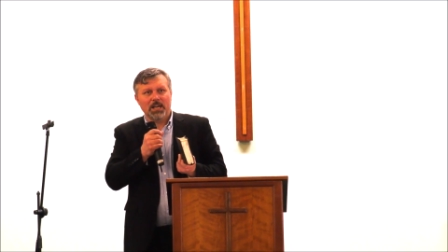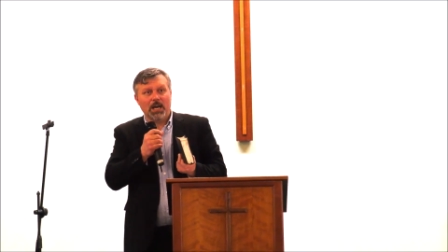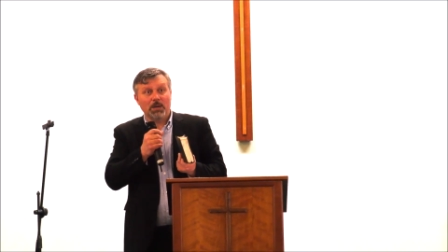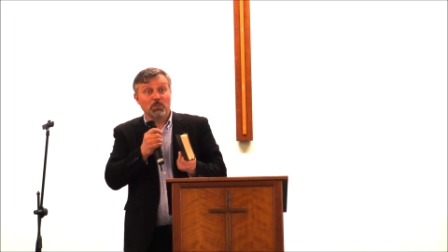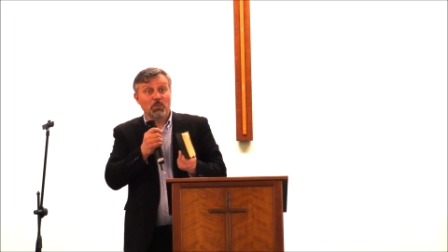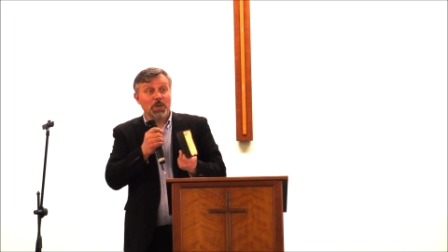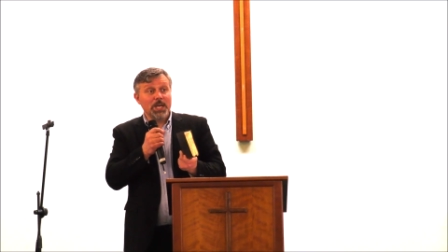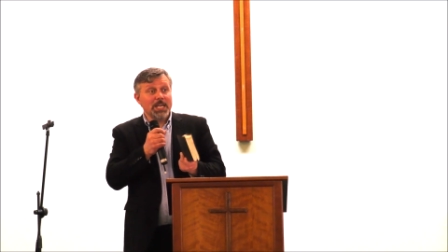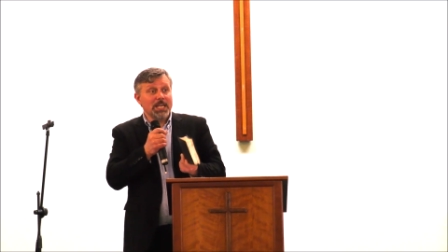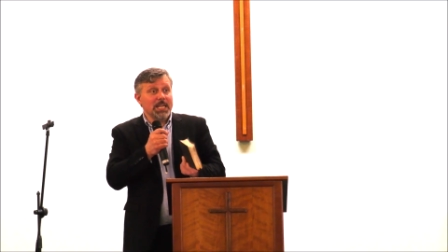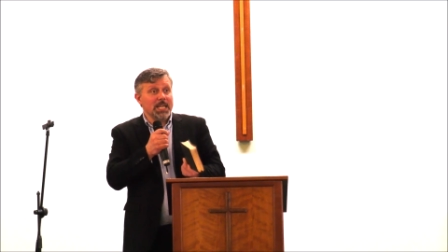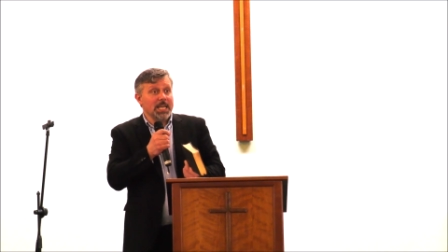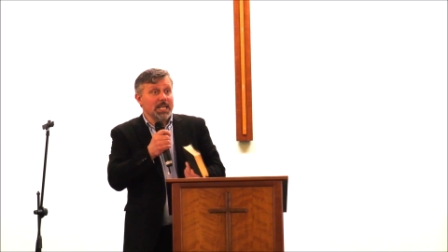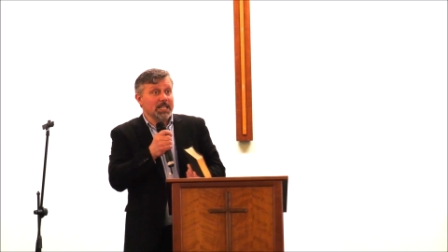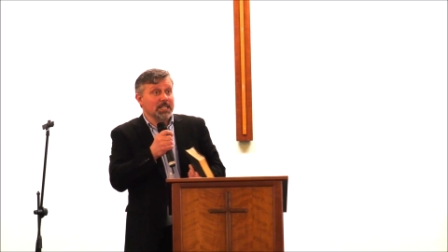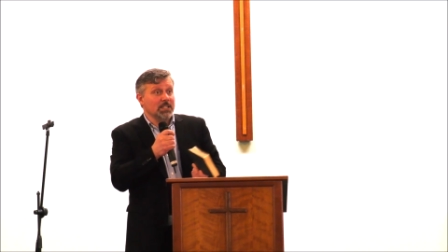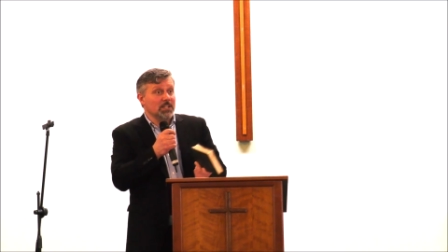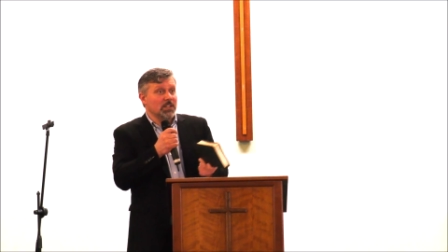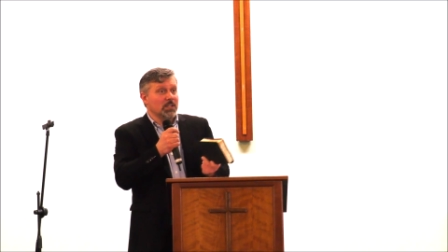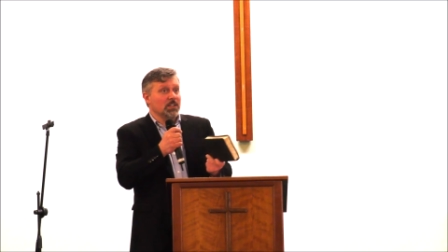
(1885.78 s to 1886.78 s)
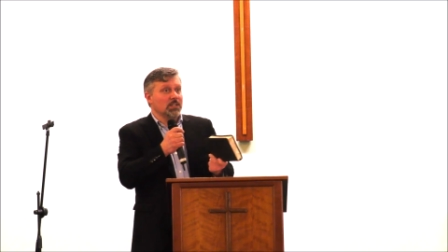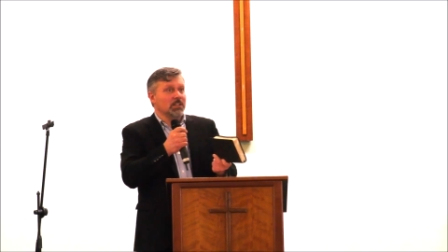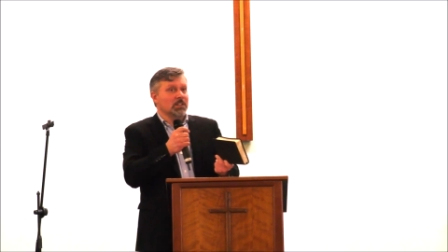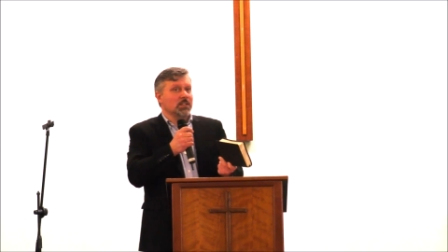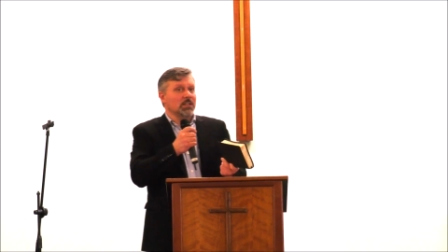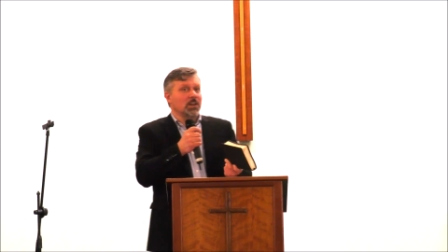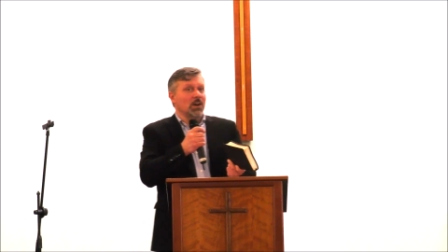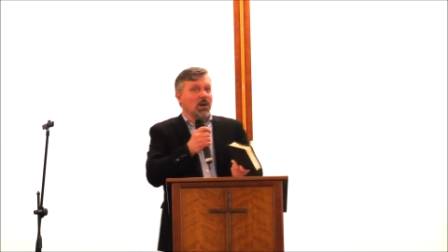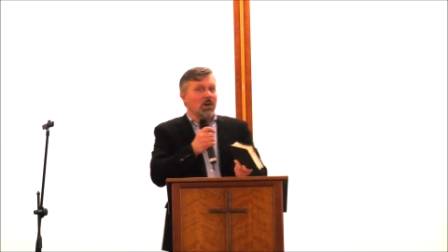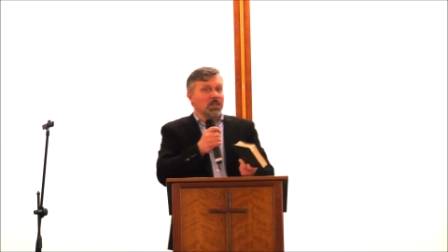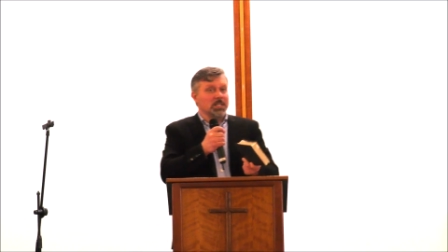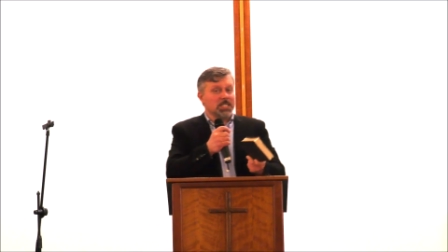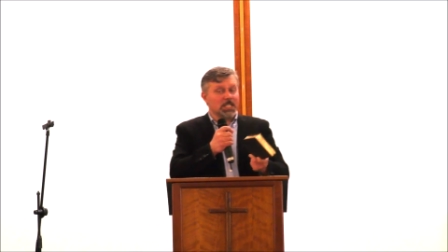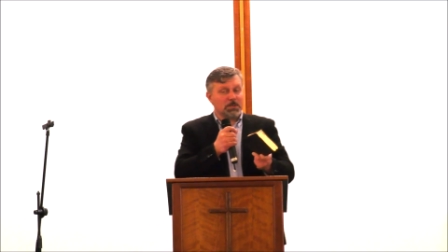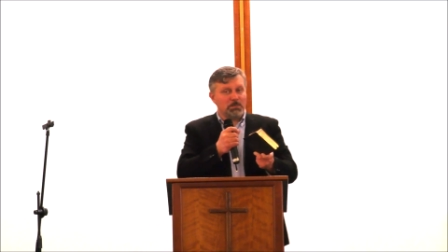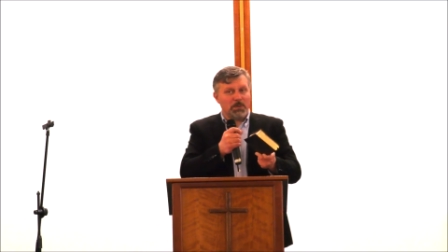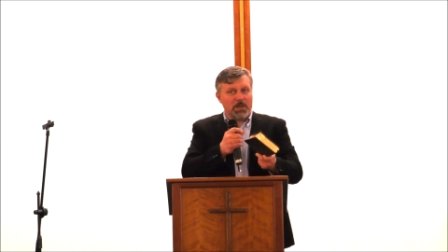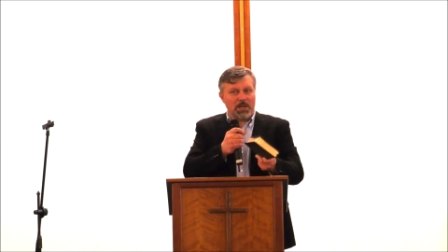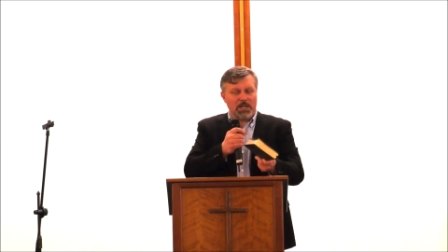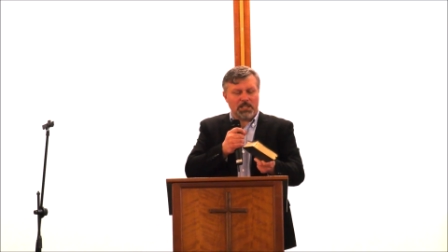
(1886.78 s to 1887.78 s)
And we need God's
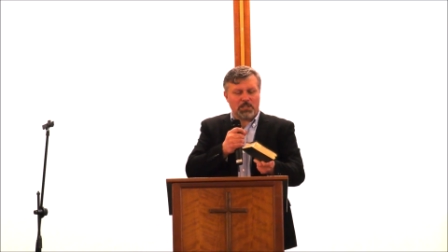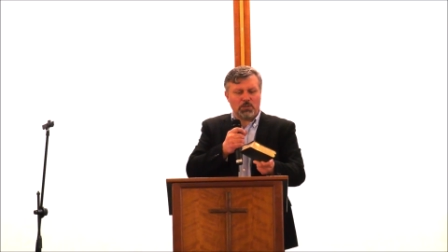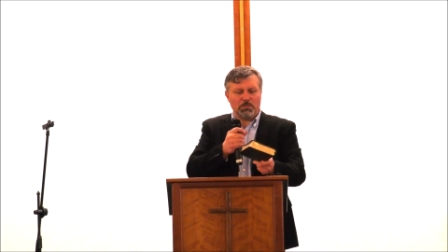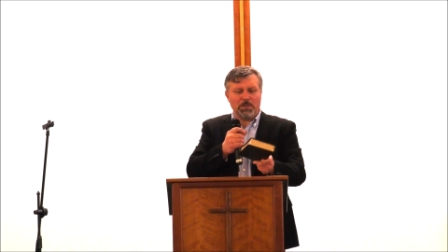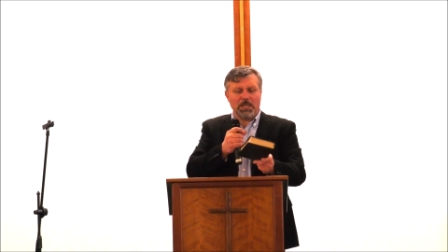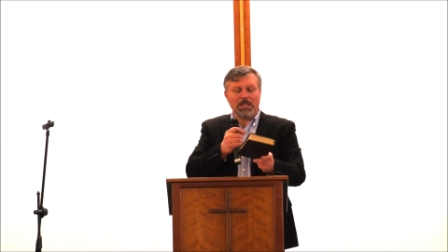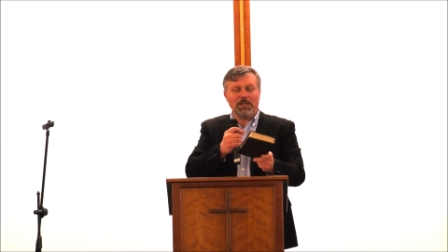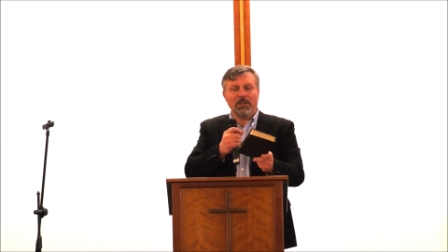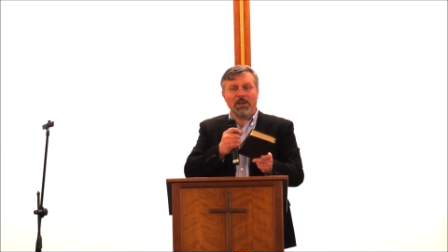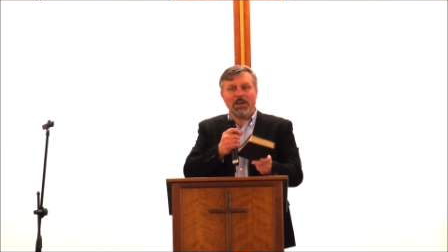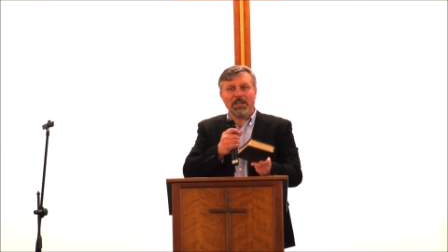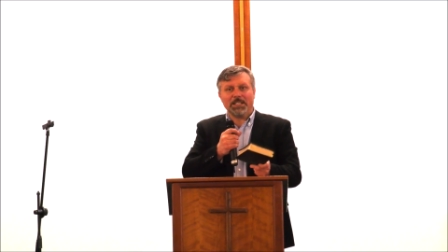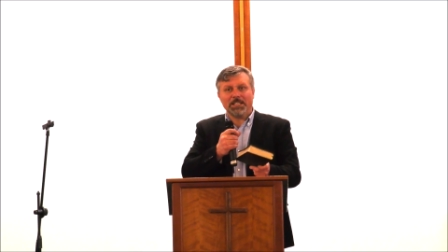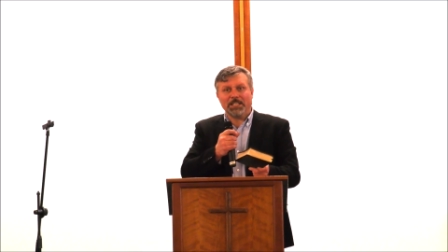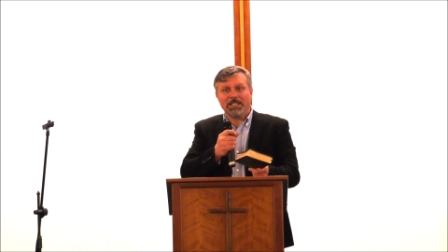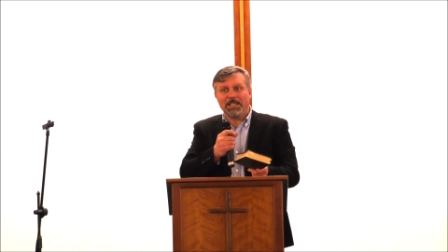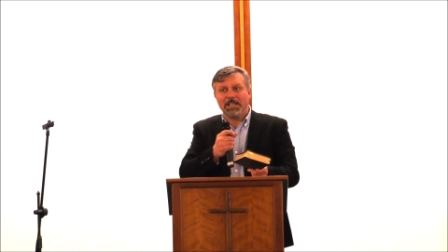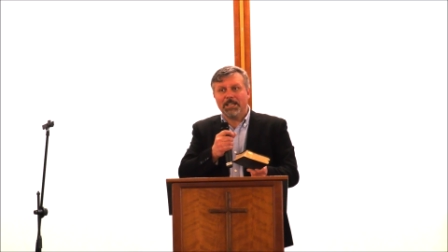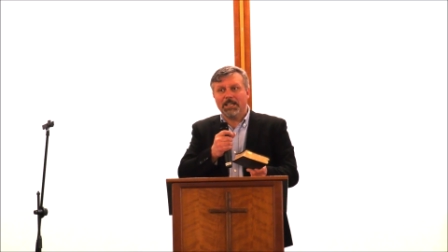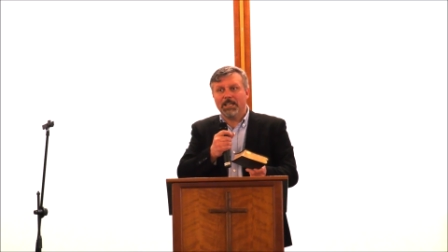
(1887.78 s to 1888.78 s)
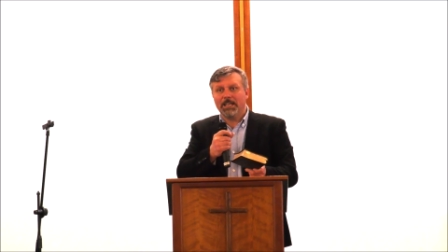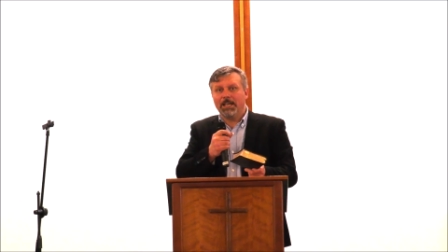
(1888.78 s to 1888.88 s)
Spirit to be enlightened